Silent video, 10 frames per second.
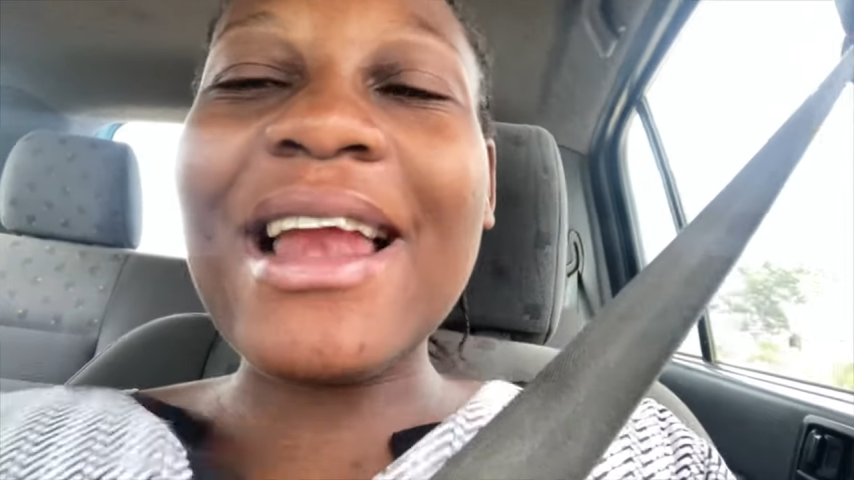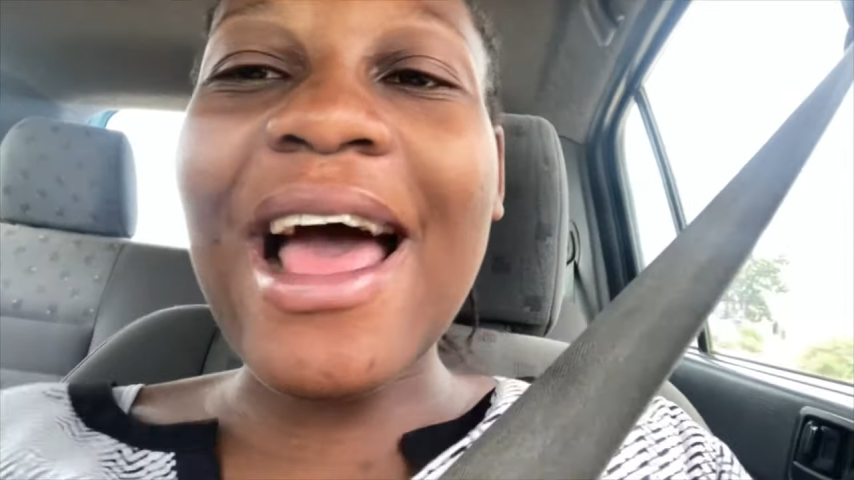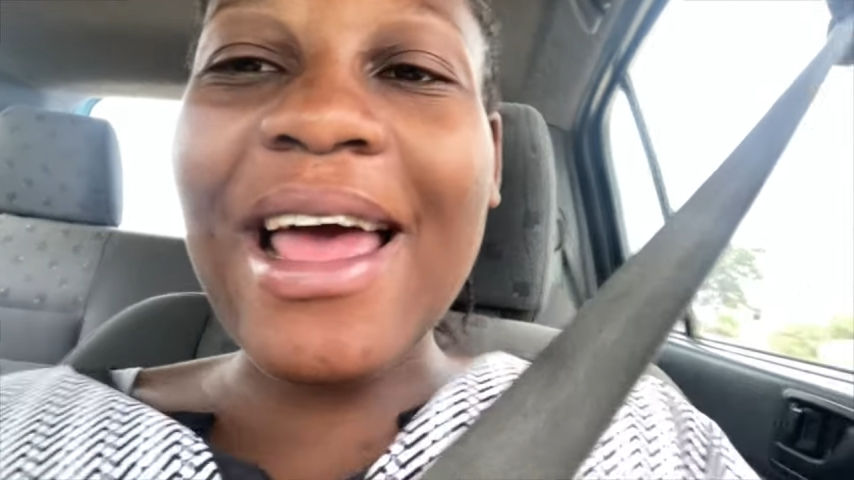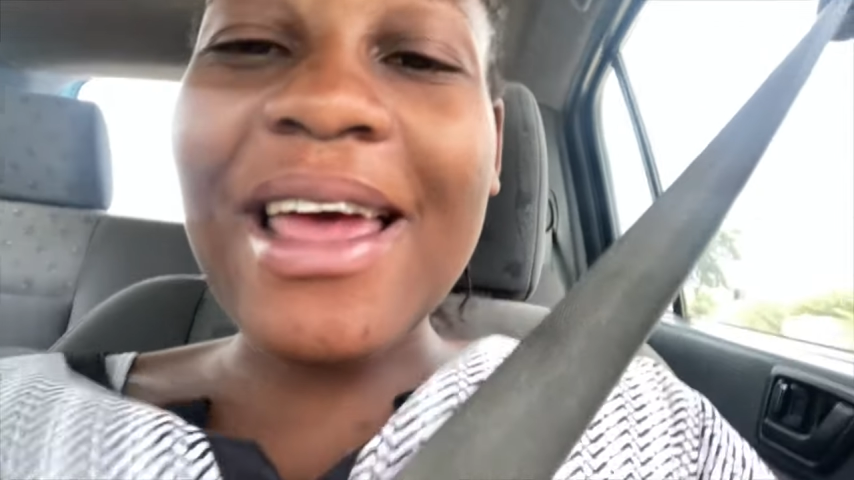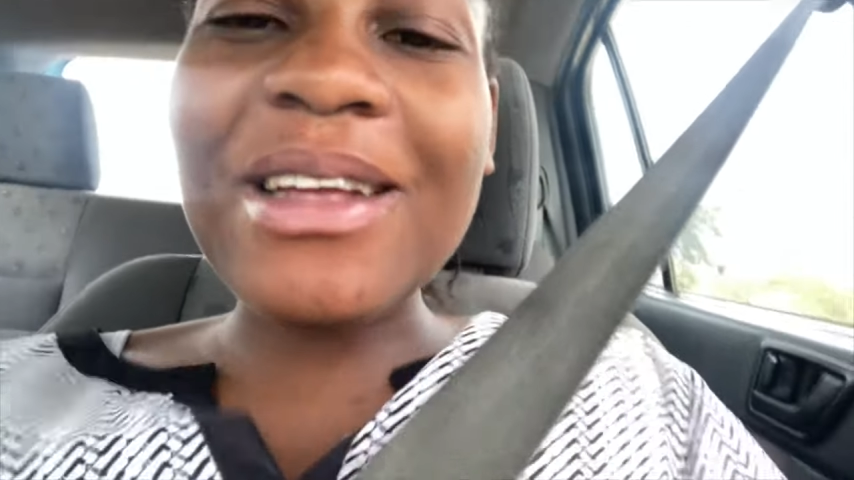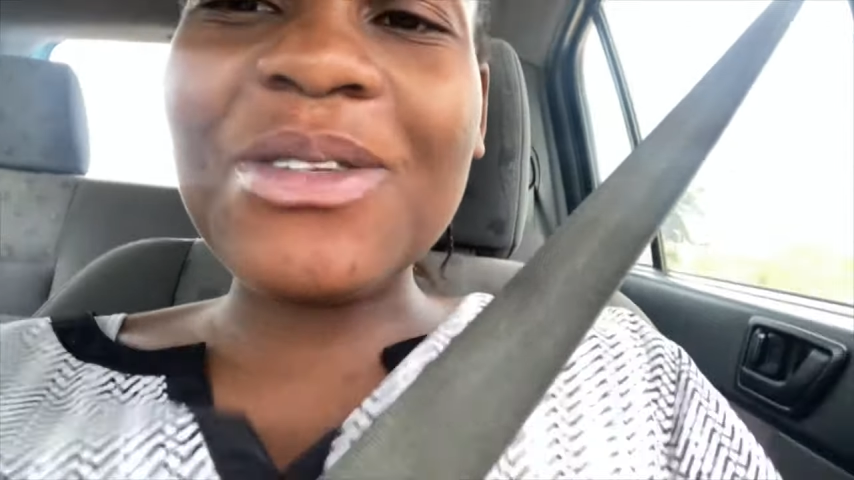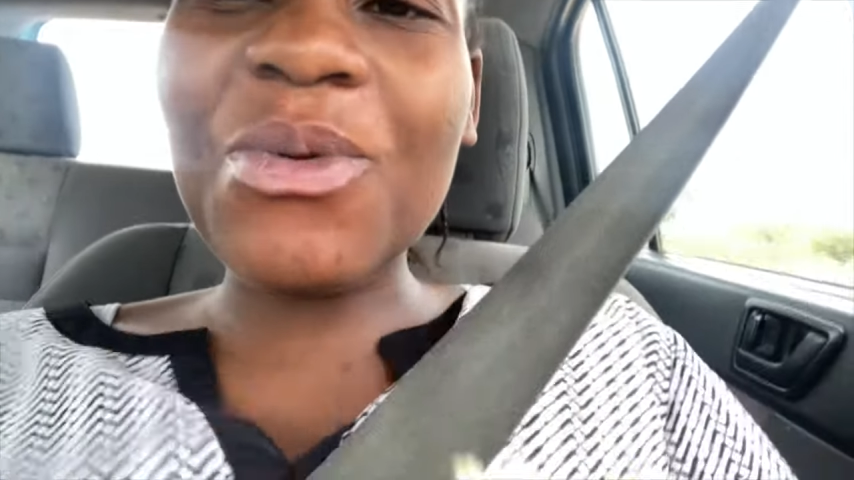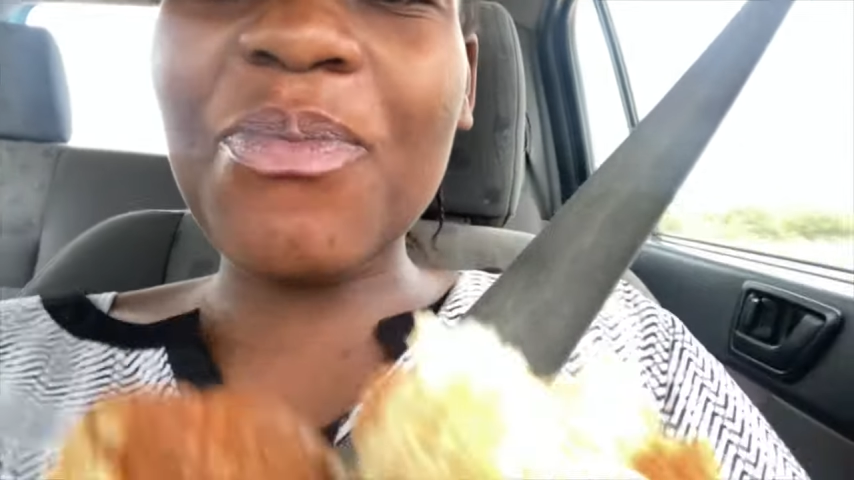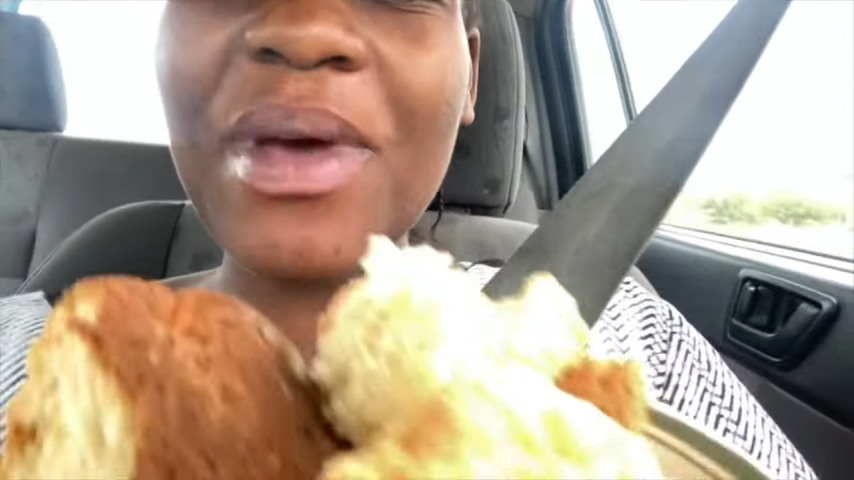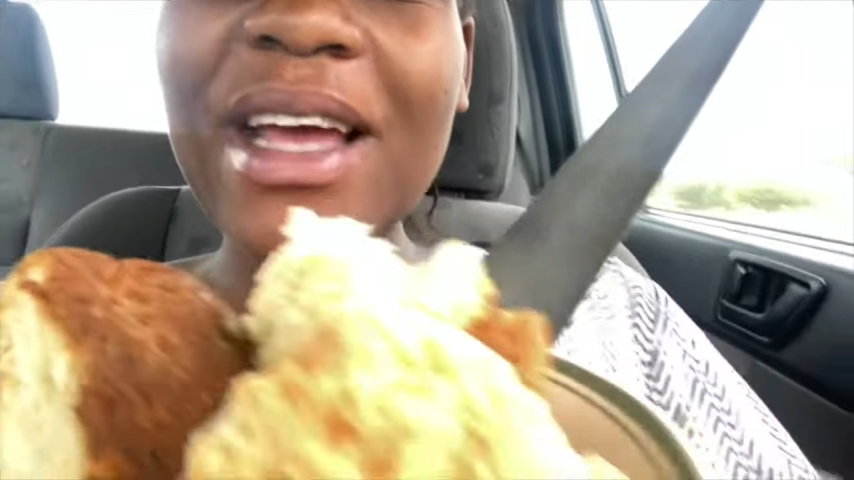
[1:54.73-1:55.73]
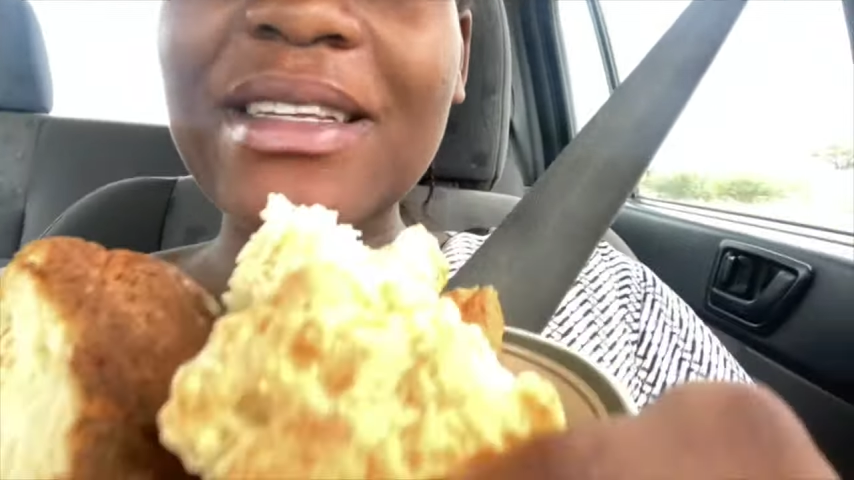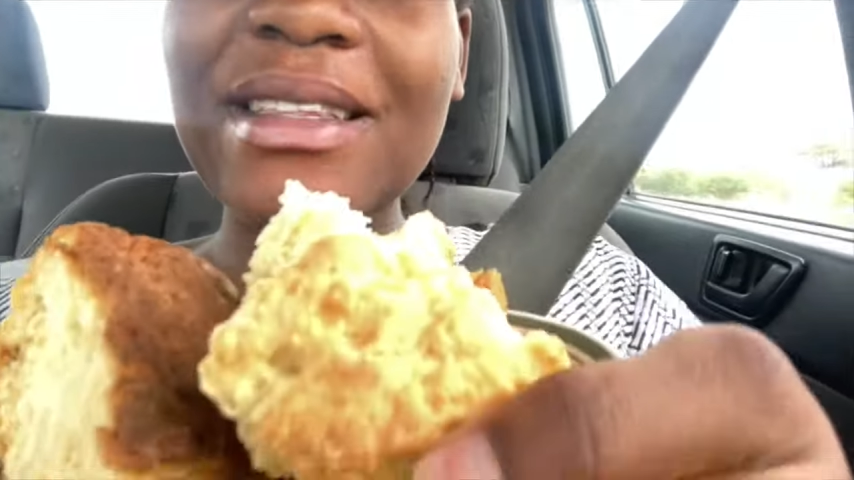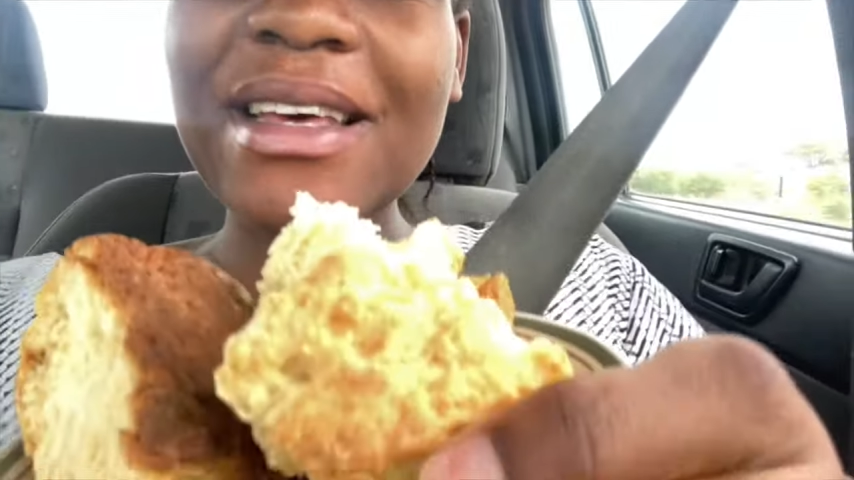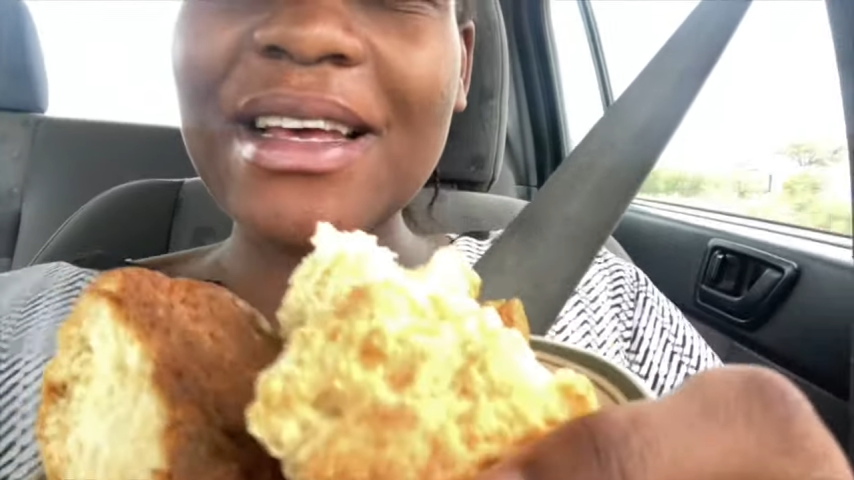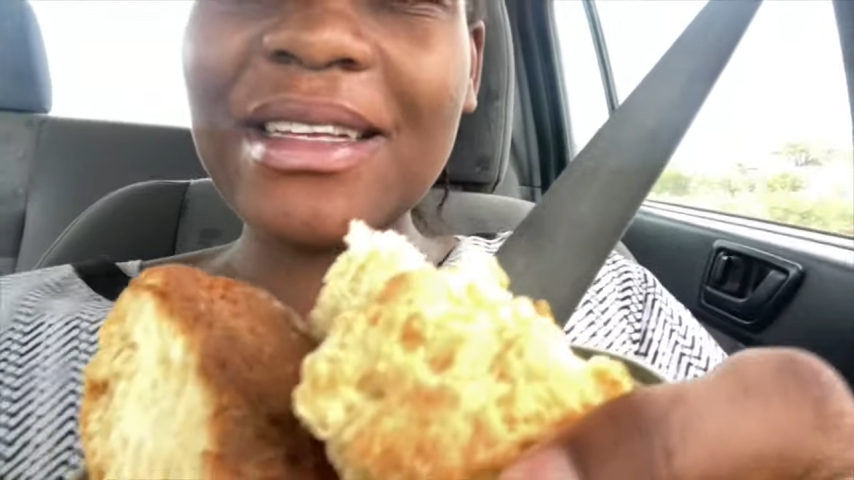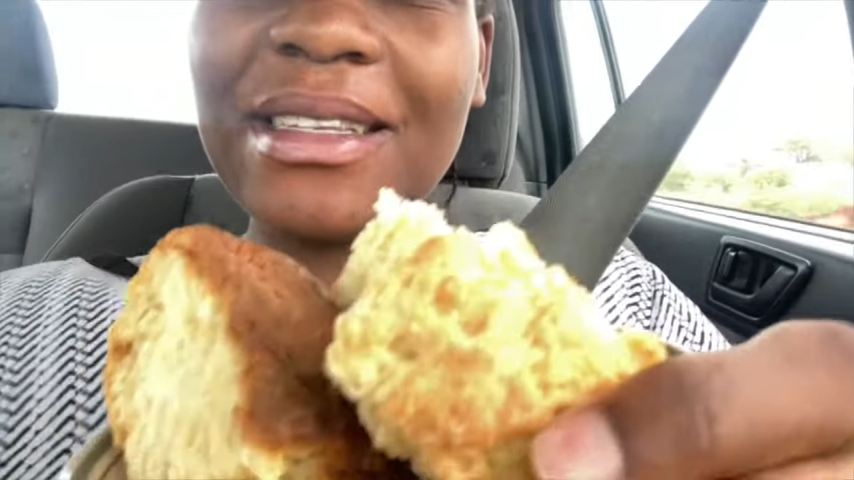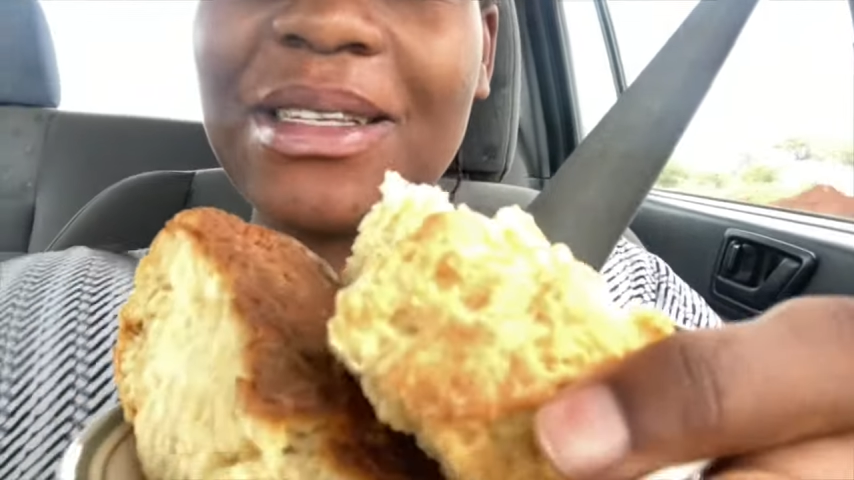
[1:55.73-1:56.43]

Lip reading: night. We baked this.